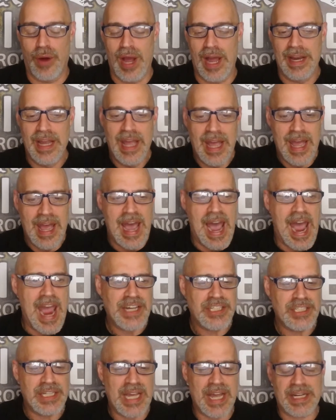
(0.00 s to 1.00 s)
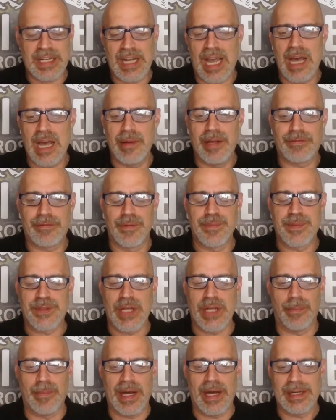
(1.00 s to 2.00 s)
I actually got a comment from
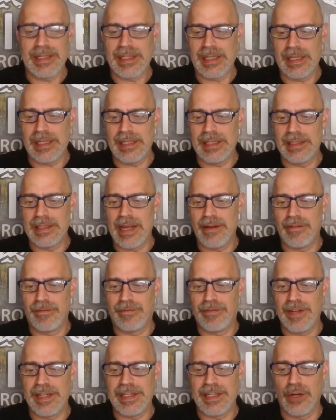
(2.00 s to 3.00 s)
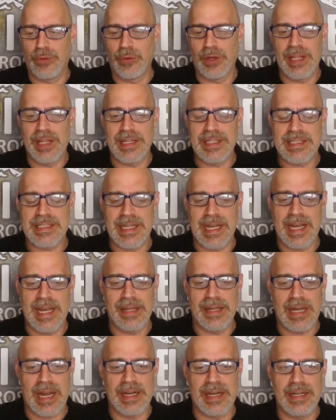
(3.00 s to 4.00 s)
somebody in that video where they said,
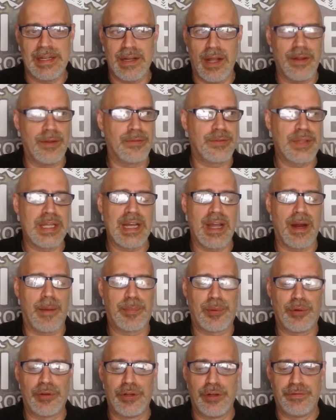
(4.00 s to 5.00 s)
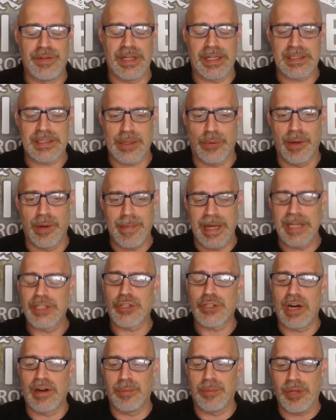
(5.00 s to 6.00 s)
I don't think I approved it, because I want to make sure
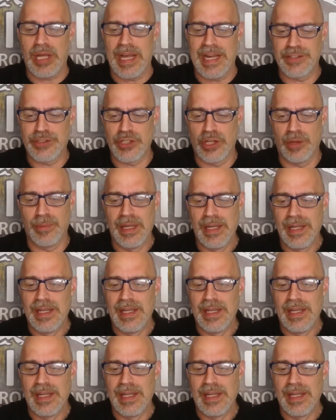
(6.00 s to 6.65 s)
I replied to him,